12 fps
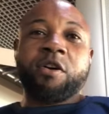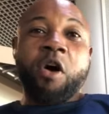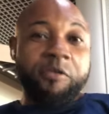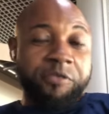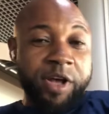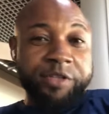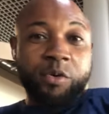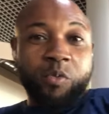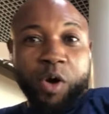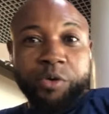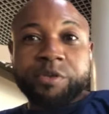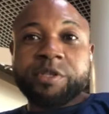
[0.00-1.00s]
of the
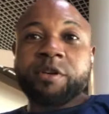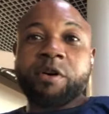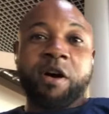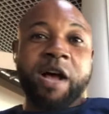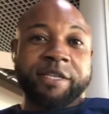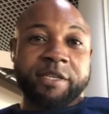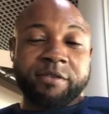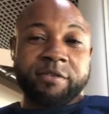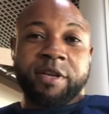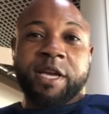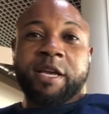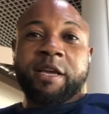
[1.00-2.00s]
world, or as in,